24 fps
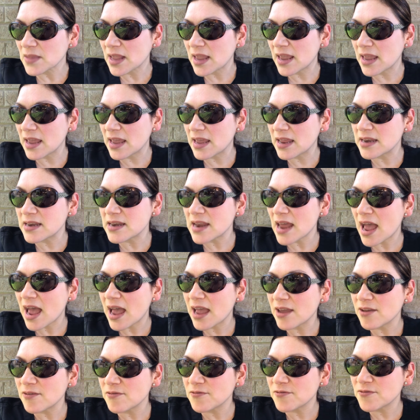And
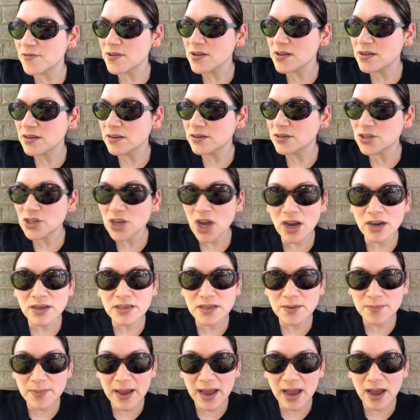I've talked
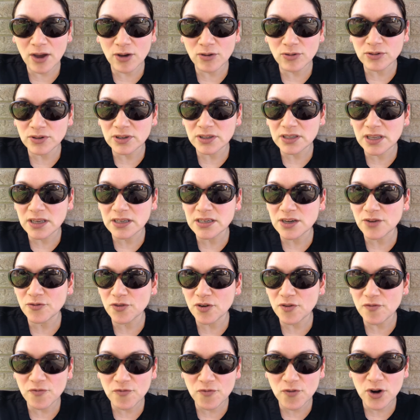about the
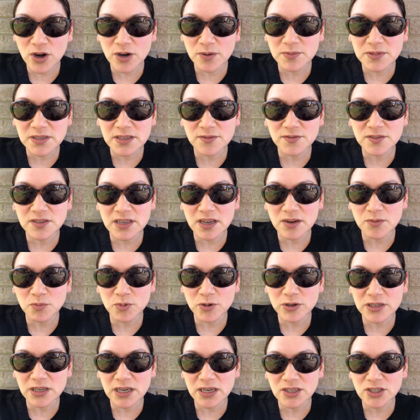different forms of sun
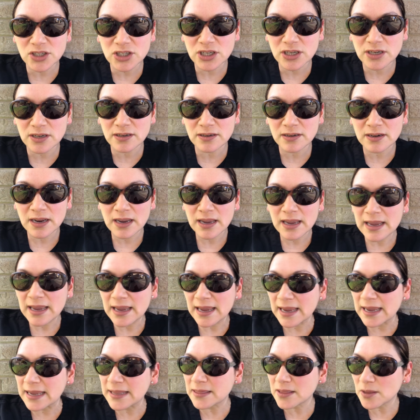protection
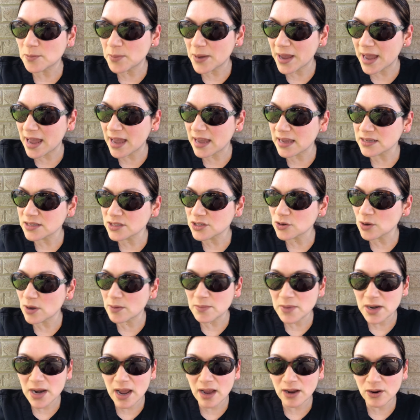in the past, so
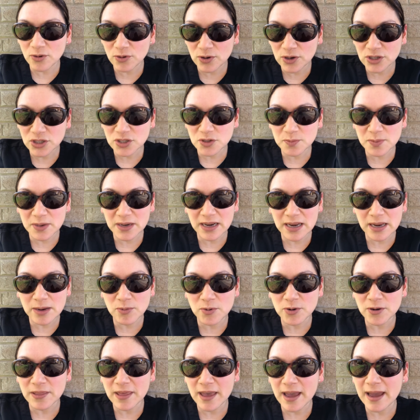I'm not going to
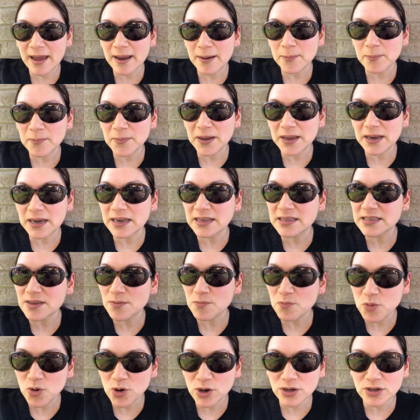belabor that, but it's
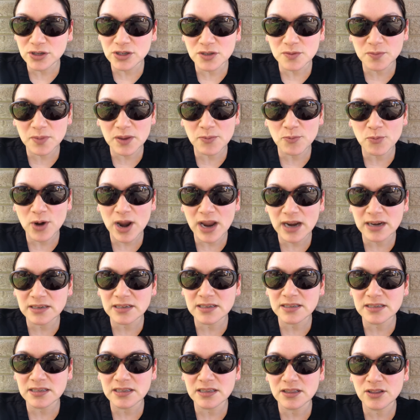important to be
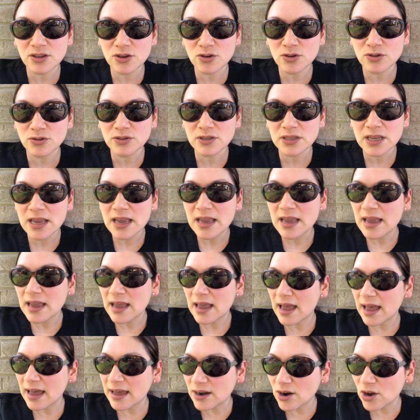practicing those
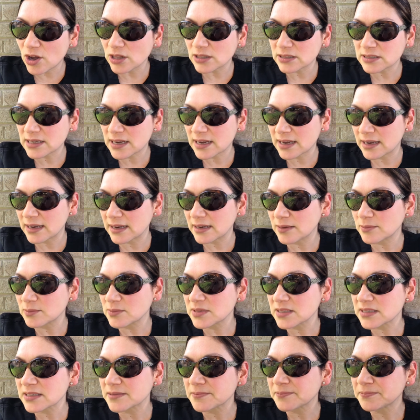at all
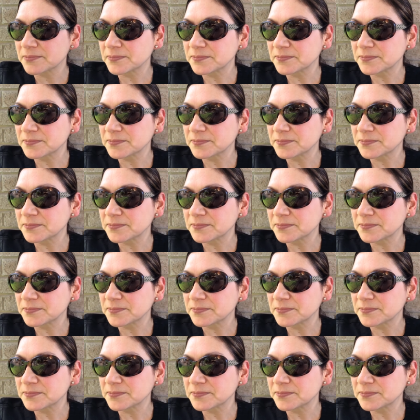times.